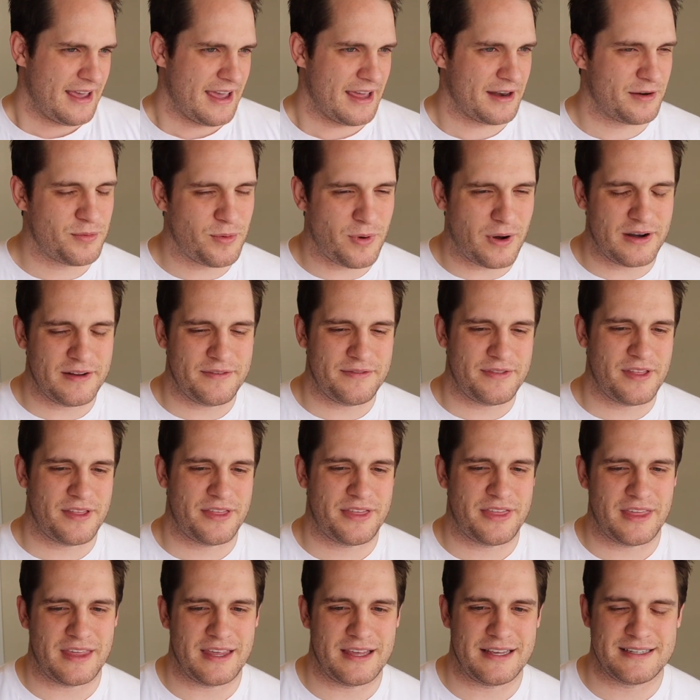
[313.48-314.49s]
And one of the
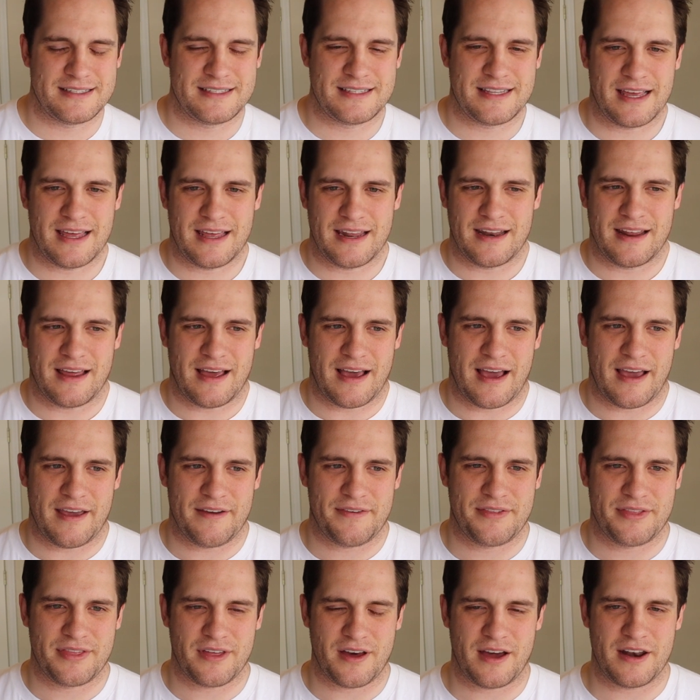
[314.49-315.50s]
things that I
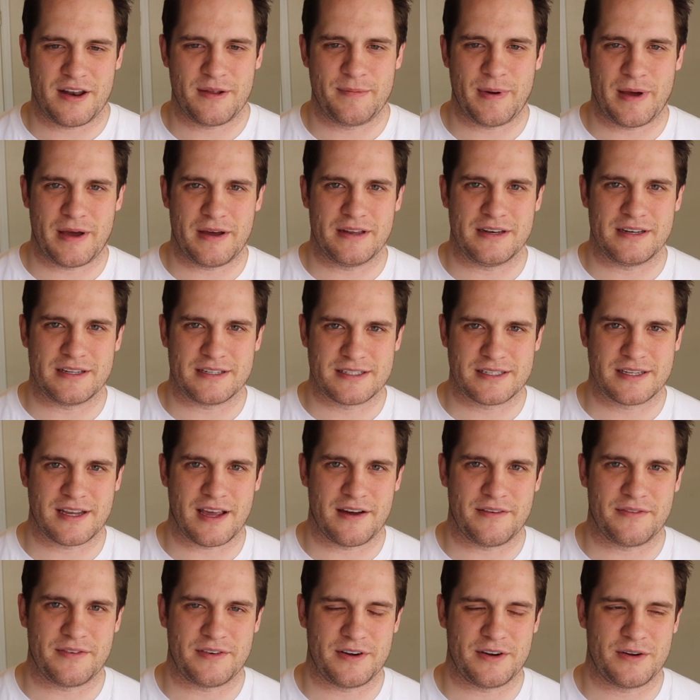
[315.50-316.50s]
thought about and
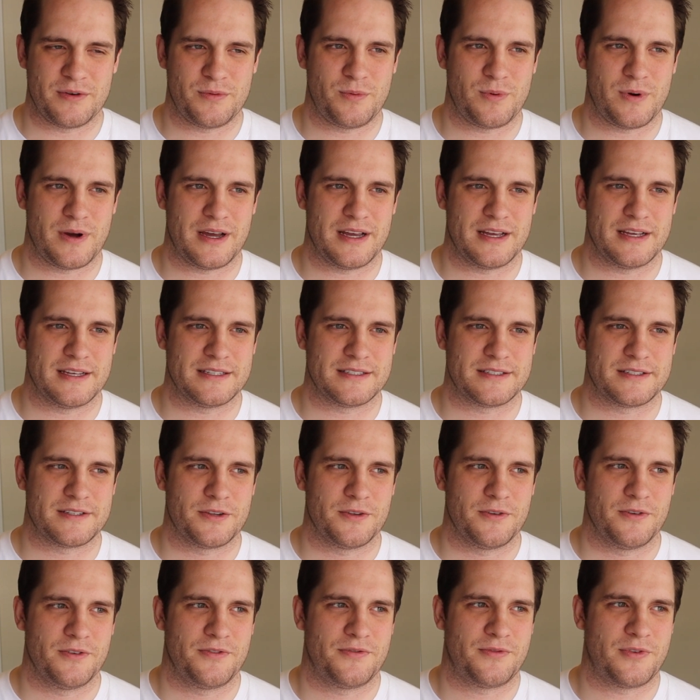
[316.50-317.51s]
discovered was
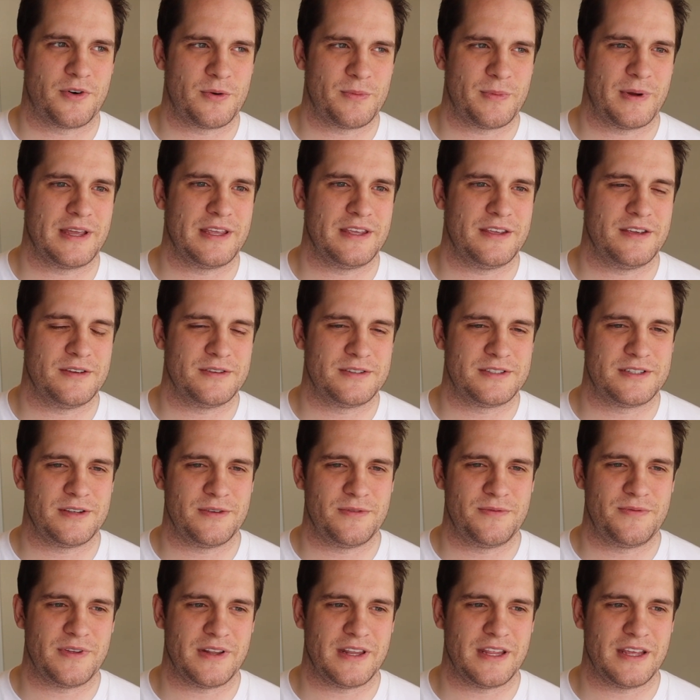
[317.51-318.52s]
for my
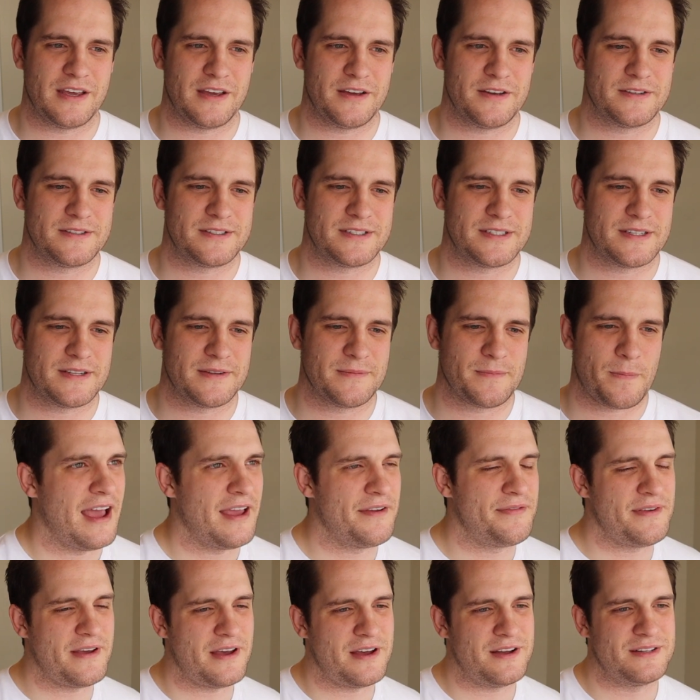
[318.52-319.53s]
YouTube videos, I
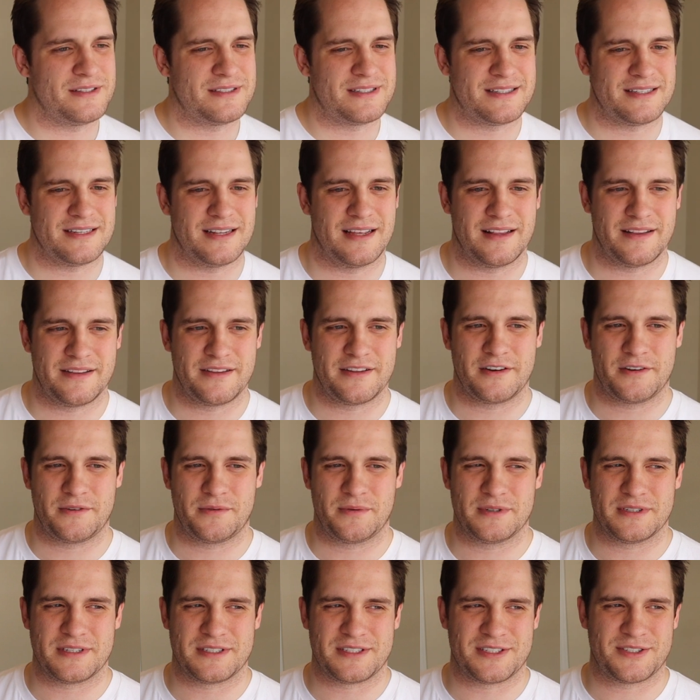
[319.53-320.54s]
felt a little
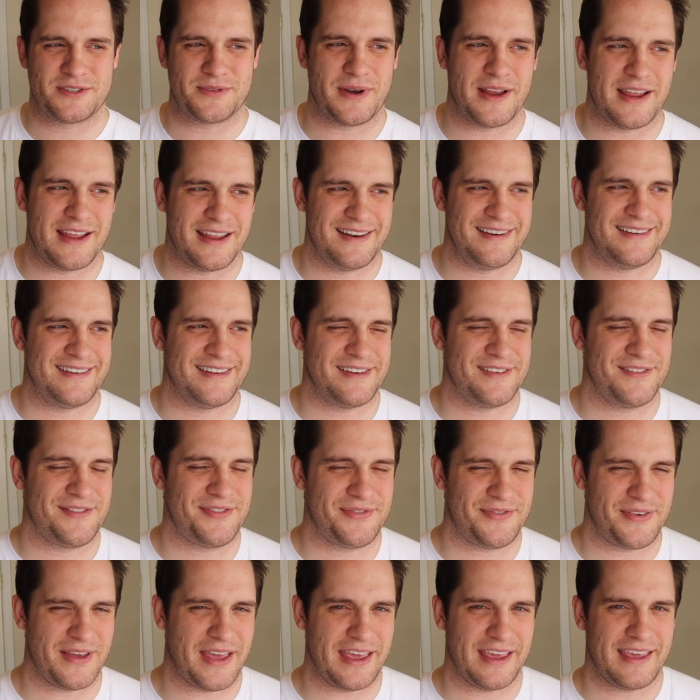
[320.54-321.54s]
restrained and
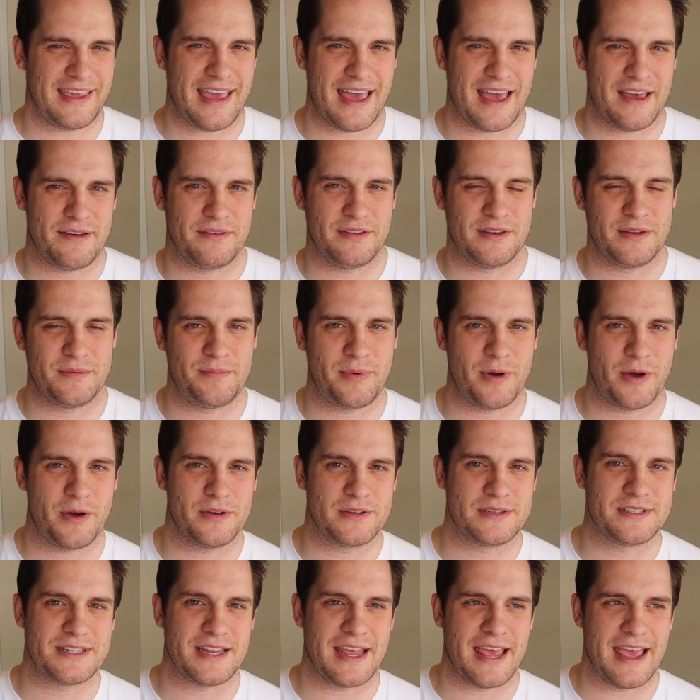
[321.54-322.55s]
fake having to
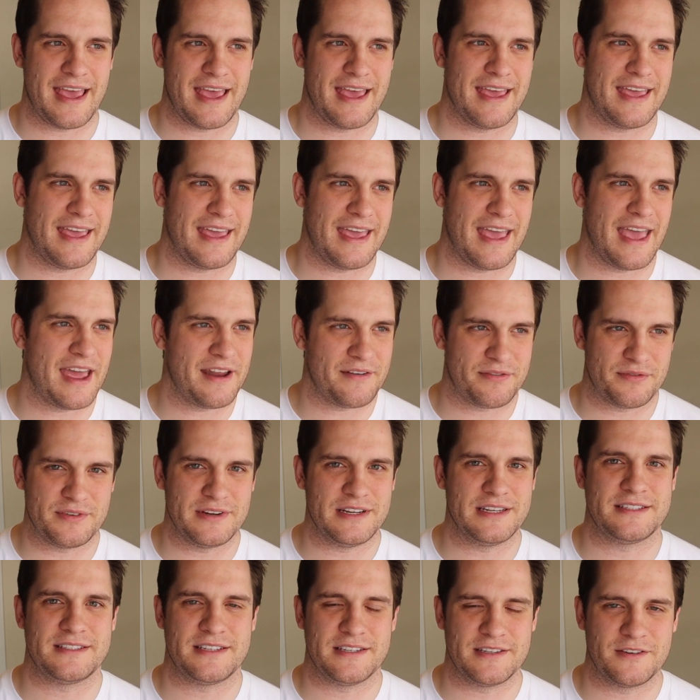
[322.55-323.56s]
post
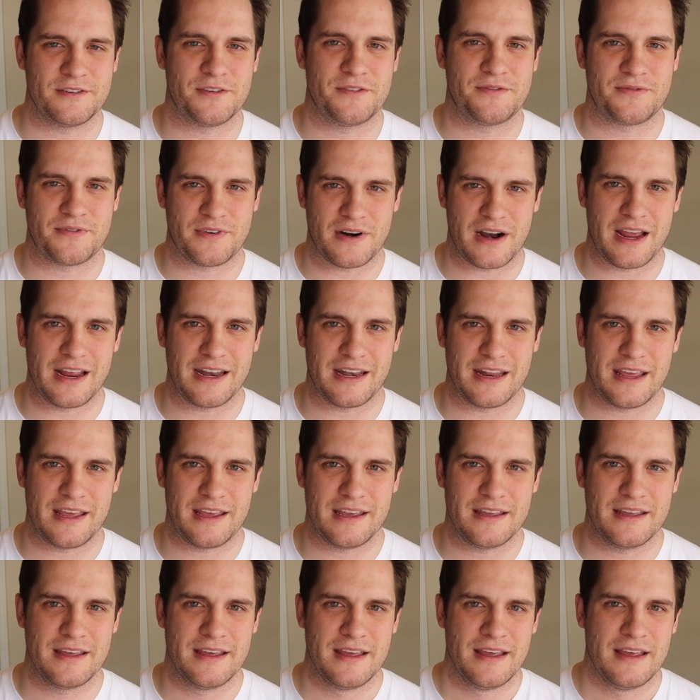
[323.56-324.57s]
every single
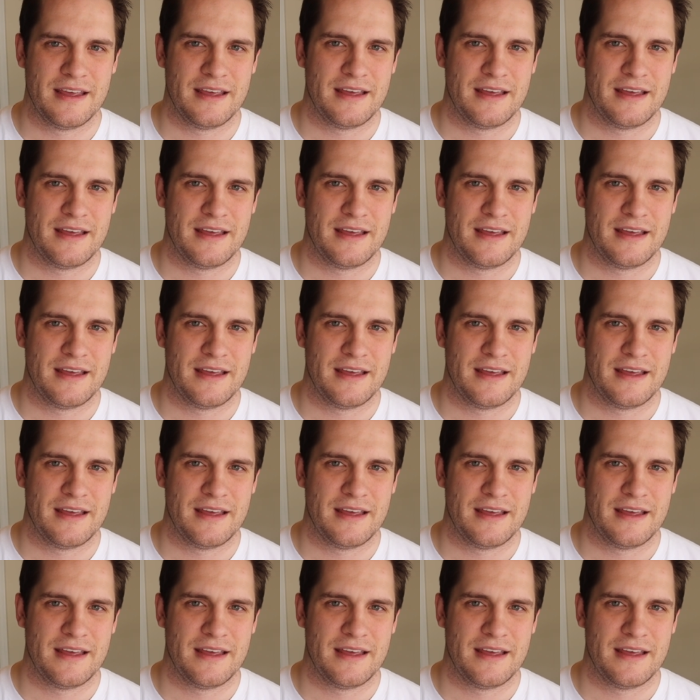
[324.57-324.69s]
Friday.